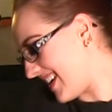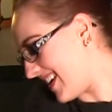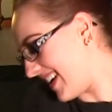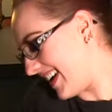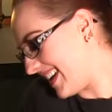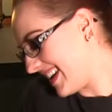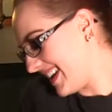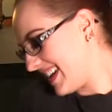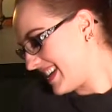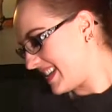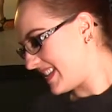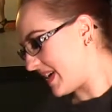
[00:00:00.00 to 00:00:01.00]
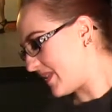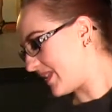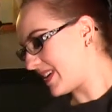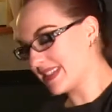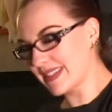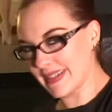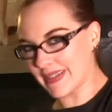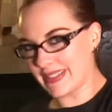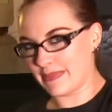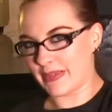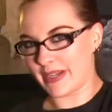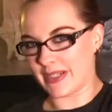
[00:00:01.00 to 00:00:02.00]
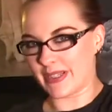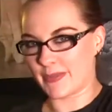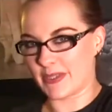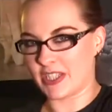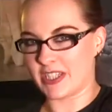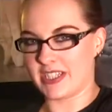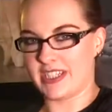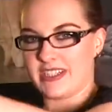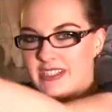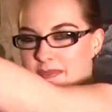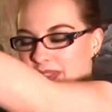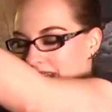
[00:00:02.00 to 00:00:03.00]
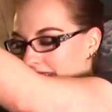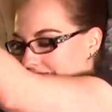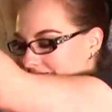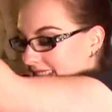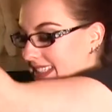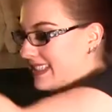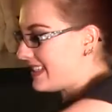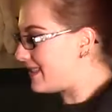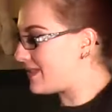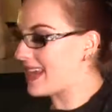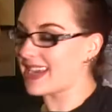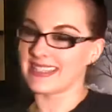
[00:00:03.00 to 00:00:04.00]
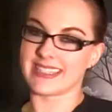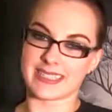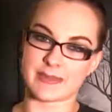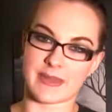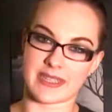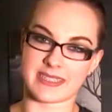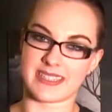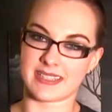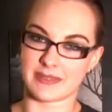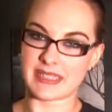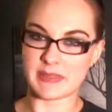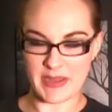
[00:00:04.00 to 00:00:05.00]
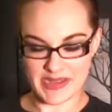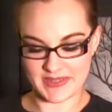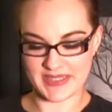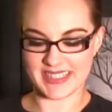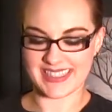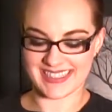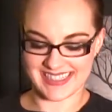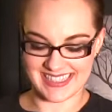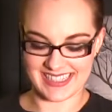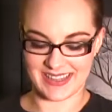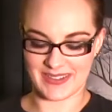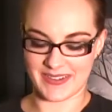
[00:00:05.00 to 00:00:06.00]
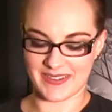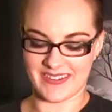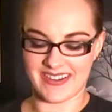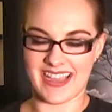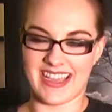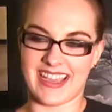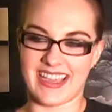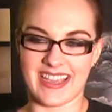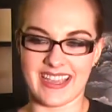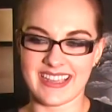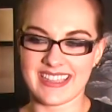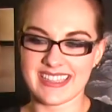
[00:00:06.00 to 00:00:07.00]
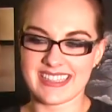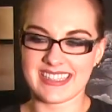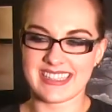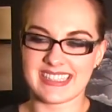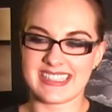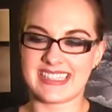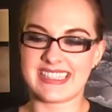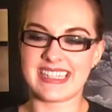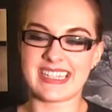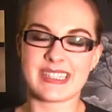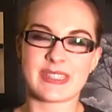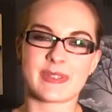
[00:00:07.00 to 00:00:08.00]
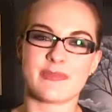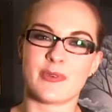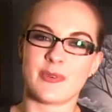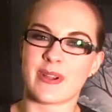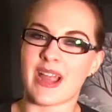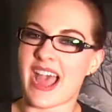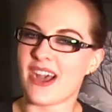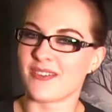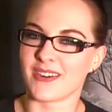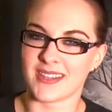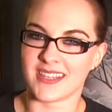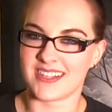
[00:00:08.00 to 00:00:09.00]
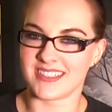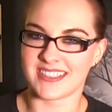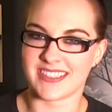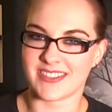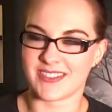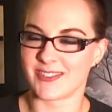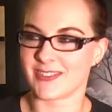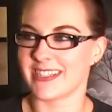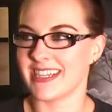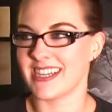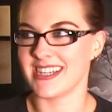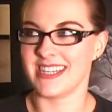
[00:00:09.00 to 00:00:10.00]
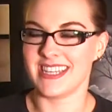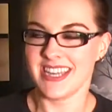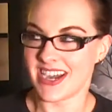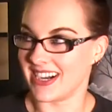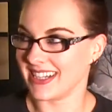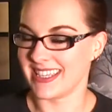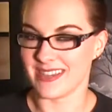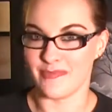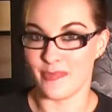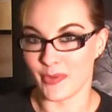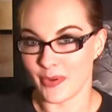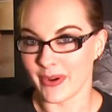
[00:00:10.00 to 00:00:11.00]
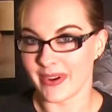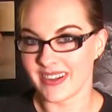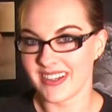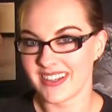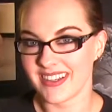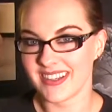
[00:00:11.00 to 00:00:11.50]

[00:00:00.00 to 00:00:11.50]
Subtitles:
Alright, so we're also going to put our switch in here because you can't expect the spouse to sit through a 6 or more hour long surgery and not get bored.